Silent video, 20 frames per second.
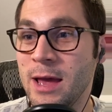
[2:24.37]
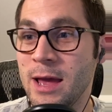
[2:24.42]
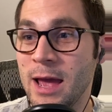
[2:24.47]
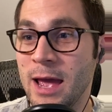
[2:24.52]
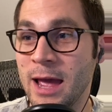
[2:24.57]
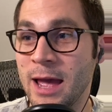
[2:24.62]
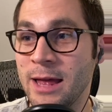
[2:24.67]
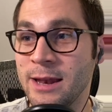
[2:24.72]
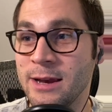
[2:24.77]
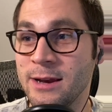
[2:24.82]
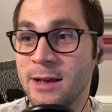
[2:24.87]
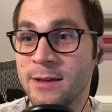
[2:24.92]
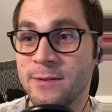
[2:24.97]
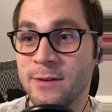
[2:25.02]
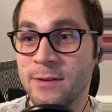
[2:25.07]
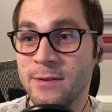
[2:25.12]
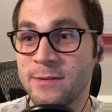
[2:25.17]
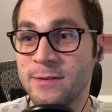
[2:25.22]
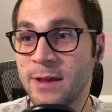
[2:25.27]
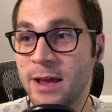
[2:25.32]
And it
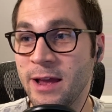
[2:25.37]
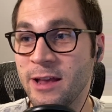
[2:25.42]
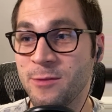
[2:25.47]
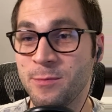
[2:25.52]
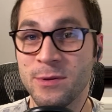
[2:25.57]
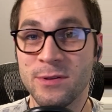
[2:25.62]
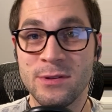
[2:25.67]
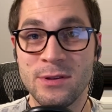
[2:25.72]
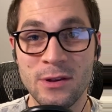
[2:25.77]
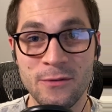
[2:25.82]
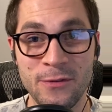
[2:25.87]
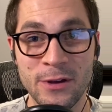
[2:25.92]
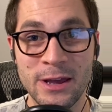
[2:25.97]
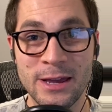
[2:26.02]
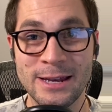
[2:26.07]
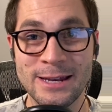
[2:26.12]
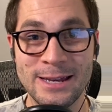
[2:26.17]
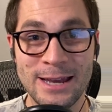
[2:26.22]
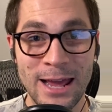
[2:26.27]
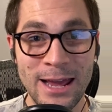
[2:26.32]
doesn't say a
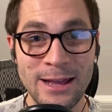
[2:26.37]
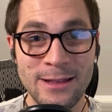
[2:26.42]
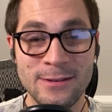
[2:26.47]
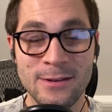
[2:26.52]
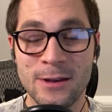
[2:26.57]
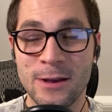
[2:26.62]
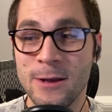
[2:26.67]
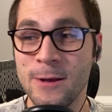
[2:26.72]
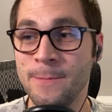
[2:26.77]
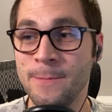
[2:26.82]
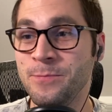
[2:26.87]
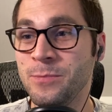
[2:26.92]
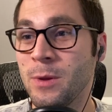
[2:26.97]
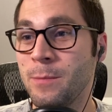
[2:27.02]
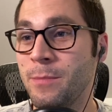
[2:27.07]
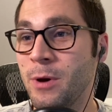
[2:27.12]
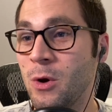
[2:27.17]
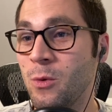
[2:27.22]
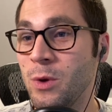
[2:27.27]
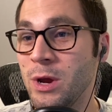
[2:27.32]
specific date,
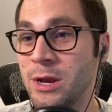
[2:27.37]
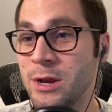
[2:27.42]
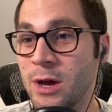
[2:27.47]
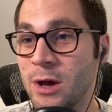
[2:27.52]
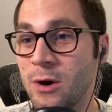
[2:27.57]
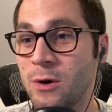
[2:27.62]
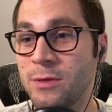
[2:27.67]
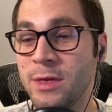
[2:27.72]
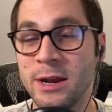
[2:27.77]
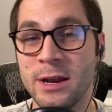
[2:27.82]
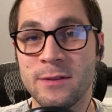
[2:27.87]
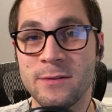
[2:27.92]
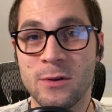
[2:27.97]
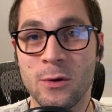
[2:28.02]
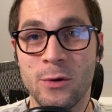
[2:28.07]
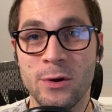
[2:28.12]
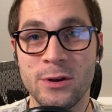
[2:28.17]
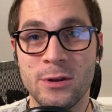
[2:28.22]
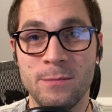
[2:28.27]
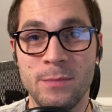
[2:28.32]
but we know that it's
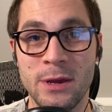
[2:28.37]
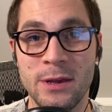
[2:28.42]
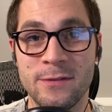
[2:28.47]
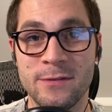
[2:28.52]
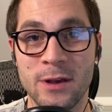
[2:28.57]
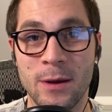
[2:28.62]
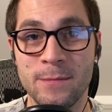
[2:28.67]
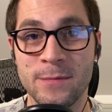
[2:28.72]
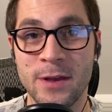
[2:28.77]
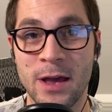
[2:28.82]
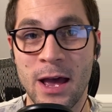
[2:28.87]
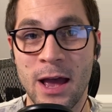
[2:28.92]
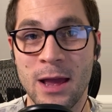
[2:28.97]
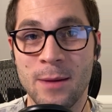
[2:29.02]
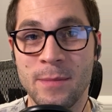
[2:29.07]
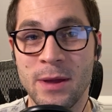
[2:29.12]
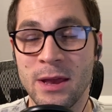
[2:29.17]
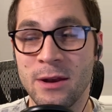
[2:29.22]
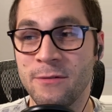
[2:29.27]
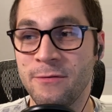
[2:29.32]
going to be
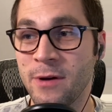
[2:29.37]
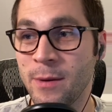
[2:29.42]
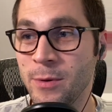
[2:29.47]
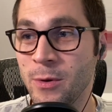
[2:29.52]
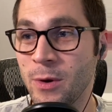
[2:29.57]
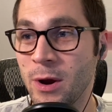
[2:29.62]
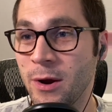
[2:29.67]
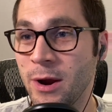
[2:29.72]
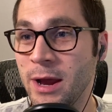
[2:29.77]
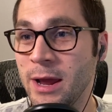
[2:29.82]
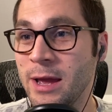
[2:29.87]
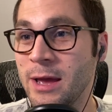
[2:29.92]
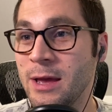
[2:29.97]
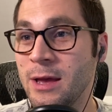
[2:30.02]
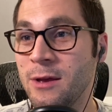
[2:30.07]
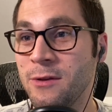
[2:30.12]
sometime in February.